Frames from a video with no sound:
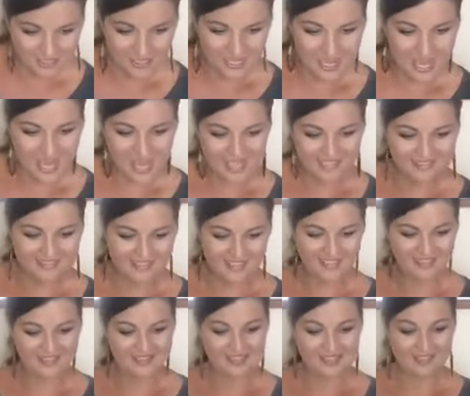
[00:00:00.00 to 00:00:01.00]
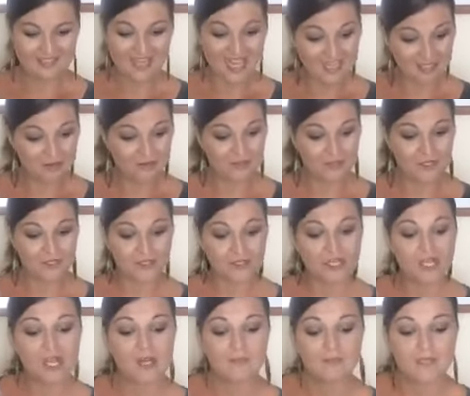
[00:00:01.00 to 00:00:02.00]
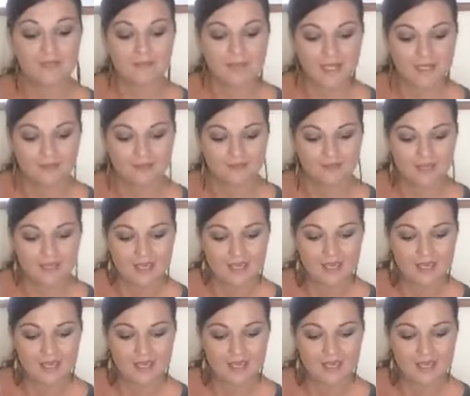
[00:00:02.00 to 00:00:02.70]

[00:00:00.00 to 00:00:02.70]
And thank you for your compliment.